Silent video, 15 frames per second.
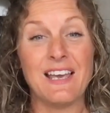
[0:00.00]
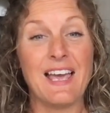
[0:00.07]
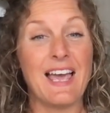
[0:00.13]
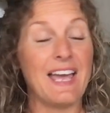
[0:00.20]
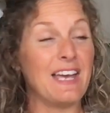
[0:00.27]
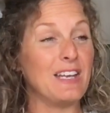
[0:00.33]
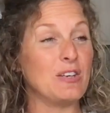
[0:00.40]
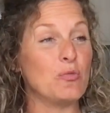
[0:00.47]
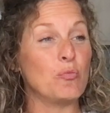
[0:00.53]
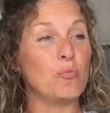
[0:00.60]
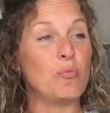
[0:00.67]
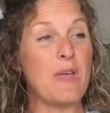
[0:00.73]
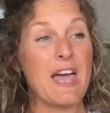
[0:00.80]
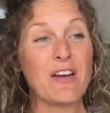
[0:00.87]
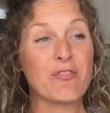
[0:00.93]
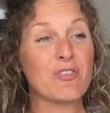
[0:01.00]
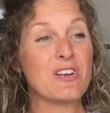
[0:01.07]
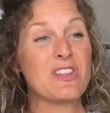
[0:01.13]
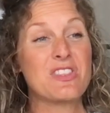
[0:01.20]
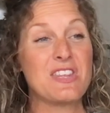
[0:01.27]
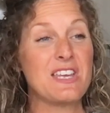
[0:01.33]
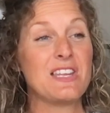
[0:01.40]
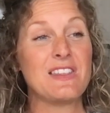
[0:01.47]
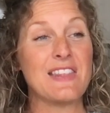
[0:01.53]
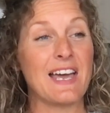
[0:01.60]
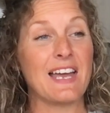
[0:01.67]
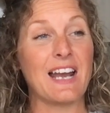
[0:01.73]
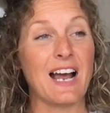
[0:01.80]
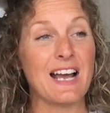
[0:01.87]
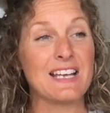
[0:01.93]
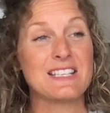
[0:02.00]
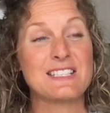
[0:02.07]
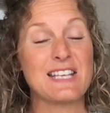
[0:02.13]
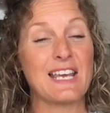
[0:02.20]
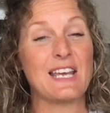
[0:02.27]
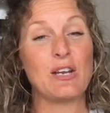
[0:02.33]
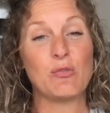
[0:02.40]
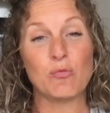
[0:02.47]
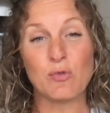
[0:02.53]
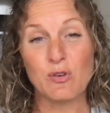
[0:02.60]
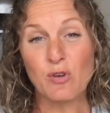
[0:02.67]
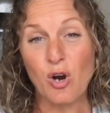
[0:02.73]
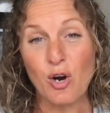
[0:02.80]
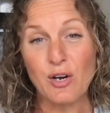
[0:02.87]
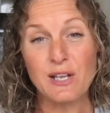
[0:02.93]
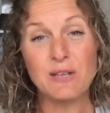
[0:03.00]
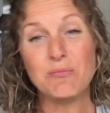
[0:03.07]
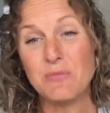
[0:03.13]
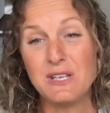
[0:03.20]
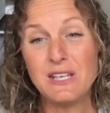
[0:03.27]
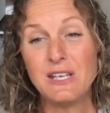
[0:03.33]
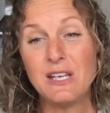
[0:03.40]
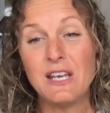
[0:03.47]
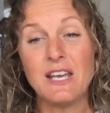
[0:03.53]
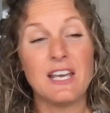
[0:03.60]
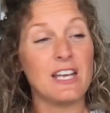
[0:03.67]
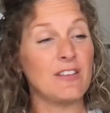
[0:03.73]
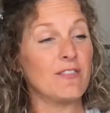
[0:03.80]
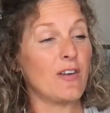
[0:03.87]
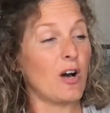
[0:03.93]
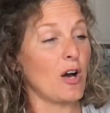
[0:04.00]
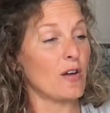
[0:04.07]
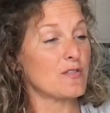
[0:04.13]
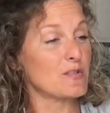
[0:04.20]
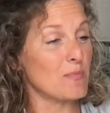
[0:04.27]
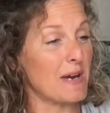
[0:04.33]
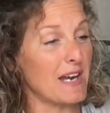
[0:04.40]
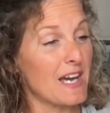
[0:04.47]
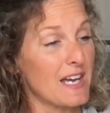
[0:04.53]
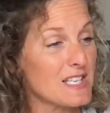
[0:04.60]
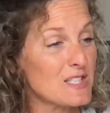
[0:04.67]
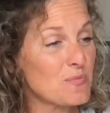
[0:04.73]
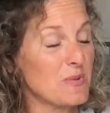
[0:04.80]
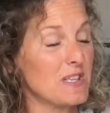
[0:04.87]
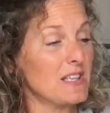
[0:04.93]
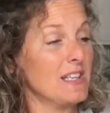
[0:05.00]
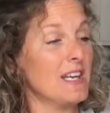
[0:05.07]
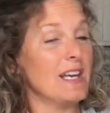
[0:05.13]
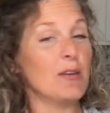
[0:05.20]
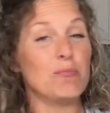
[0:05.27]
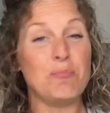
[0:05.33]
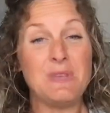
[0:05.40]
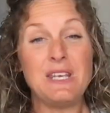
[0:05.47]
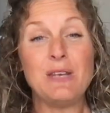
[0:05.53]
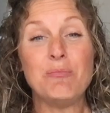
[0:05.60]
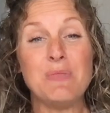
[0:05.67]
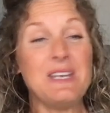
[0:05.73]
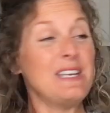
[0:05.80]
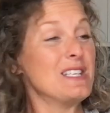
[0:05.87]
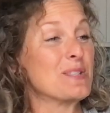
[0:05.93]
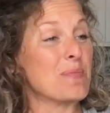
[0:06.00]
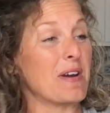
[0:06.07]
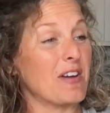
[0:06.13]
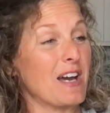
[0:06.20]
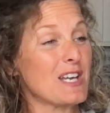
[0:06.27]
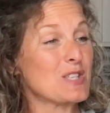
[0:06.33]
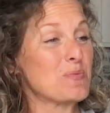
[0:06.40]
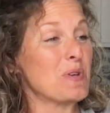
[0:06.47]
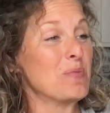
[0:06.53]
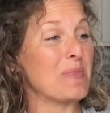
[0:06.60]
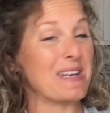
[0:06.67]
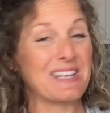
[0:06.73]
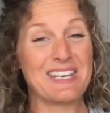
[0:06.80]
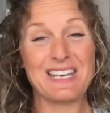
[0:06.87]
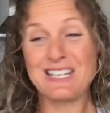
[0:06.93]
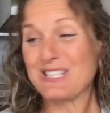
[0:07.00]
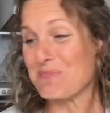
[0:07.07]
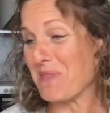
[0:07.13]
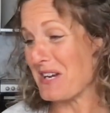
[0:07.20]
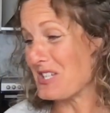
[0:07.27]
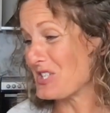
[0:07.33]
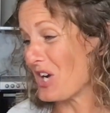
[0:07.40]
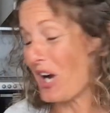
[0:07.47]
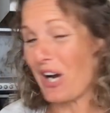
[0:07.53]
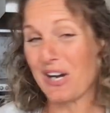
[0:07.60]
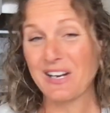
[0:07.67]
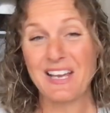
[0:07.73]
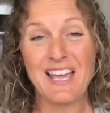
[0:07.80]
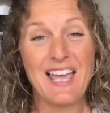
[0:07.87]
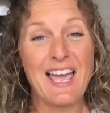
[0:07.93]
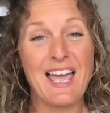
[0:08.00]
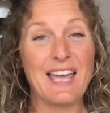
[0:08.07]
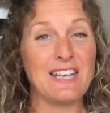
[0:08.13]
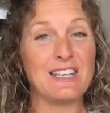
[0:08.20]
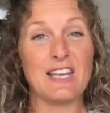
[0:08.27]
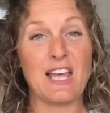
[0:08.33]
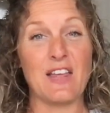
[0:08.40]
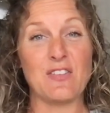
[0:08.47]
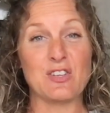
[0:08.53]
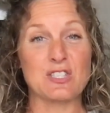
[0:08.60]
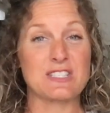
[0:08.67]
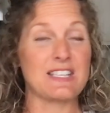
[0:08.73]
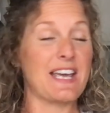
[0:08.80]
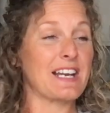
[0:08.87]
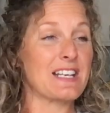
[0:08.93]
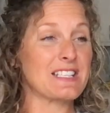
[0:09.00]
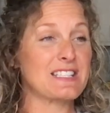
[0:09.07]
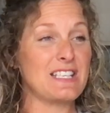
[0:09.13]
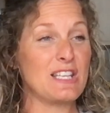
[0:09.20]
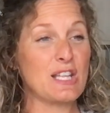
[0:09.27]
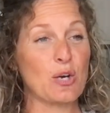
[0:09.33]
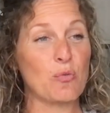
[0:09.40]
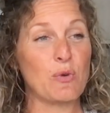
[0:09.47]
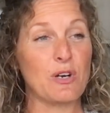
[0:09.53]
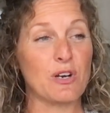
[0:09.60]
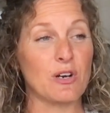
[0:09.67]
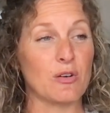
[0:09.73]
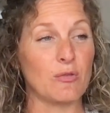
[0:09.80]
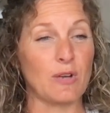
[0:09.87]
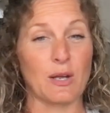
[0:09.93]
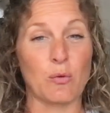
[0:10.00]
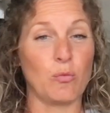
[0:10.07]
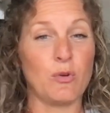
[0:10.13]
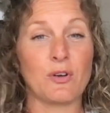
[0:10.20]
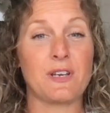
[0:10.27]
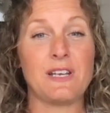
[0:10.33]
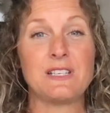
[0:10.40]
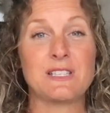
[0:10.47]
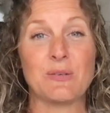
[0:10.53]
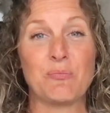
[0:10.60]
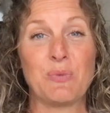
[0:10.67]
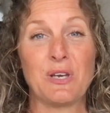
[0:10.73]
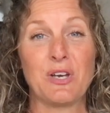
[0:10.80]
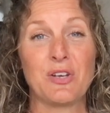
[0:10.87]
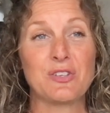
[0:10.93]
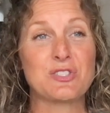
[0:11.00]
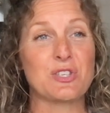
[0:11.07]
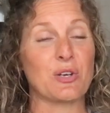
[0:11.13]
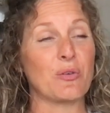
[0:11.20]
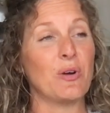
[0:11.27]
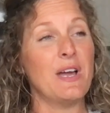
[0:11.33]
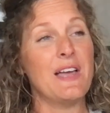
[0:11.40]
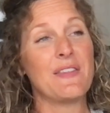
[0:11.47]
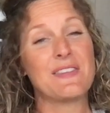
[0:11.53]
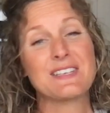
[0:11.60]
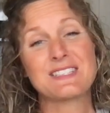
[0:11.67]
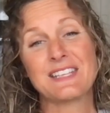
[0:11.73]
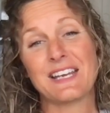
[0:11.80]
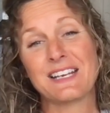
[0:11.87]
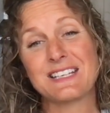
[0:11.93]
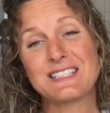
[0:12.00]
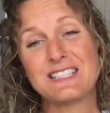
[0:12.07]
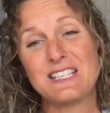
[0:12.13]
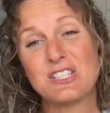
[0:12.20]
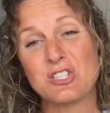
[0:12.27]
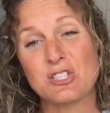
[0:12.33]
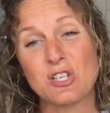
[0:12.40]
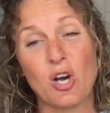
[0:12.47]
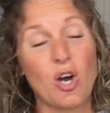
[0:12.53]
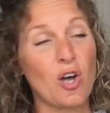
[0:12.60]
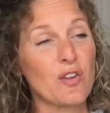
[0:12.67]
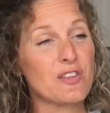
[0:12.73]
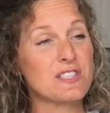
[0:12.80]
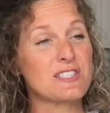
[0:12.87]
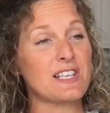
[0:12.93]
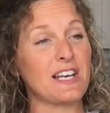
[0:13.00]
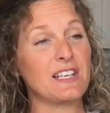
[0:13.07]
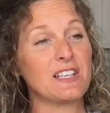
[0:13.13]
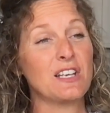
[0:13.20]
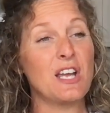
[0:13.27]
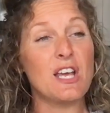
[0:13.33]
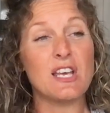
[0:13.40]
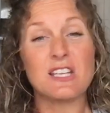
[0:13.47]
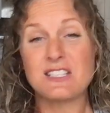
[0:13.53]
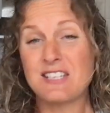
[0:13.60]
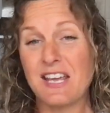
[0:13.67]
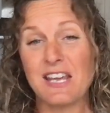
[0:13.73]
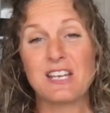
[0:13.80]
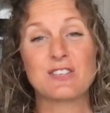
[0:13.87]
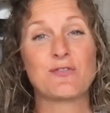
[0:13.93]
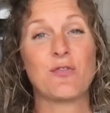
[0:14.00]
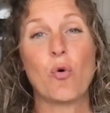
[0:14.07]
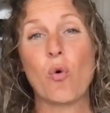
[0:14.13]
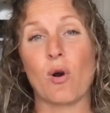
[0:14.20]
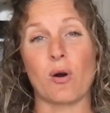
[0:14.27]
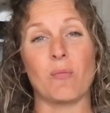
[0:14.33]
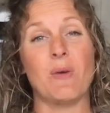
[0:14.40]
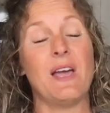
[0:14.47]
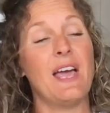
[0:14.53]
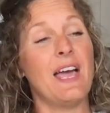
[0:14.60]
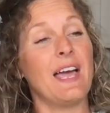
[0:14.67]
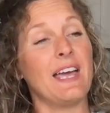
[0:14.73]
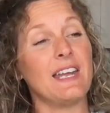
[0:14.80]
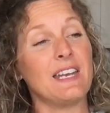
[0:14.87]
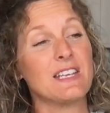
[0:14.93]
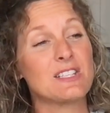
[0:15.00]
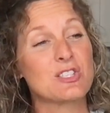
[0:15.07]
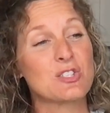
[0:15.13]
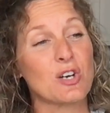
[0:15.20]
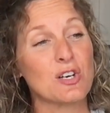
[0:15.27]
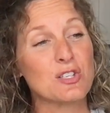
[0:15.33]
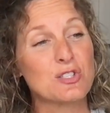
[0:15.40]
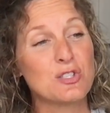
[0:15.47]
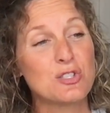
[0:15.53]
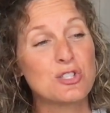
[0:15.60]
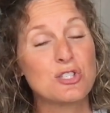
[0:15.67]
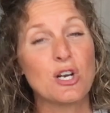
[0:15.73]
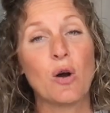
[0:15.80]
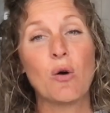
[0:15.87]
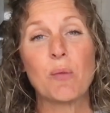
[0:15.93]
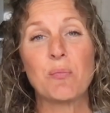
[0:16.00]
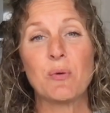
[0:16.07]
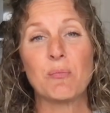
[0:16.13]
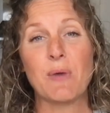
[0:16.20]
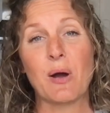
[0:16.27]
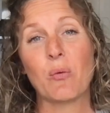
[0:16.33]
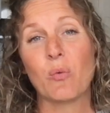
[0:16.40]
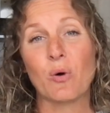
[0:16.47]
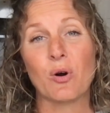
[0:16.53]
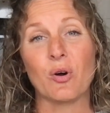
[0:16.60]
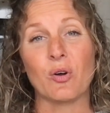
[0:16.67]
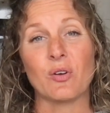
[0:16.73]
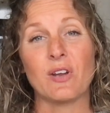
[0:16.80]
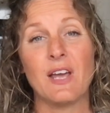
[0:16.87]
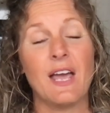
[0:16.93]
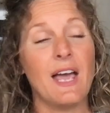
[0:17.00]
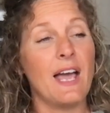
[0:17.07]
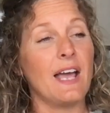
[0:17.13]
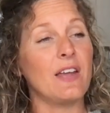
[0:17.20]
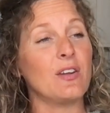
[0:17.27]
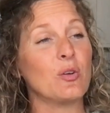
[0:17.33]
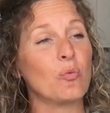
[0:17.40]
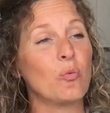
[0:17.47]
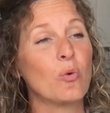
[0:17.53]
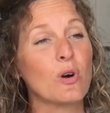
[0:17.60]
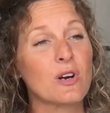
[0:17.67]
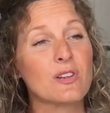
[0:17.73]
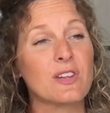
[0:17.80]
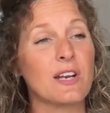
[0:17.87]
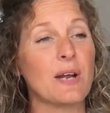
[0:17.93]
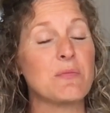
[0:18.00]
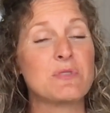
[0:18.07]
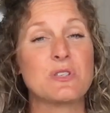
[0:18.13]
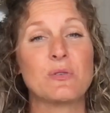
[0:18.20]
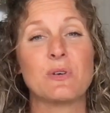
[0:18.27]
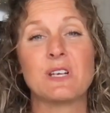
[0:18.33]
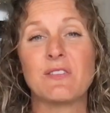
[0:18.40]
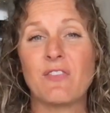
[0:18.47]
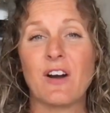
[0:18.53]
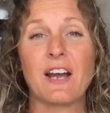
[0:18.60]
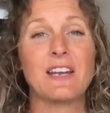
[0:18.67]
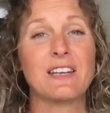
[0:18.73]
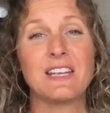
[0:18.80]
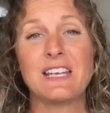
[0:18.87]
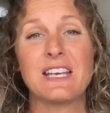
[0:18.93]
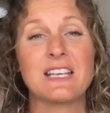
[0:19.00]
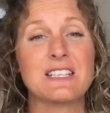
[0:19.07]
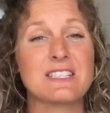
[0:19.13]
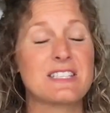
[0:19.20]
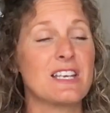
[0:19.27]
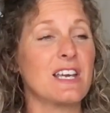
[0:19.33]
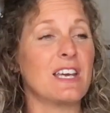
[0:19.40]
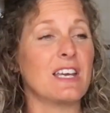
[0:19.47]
And everything that I say regarding me involves my husband. Me means my husband, my kids, my dog, and this legacy that we are like looking to build. So this legacy just all of a sudden takes form and it starts to show up in my world. And the work that I'm doing finally gets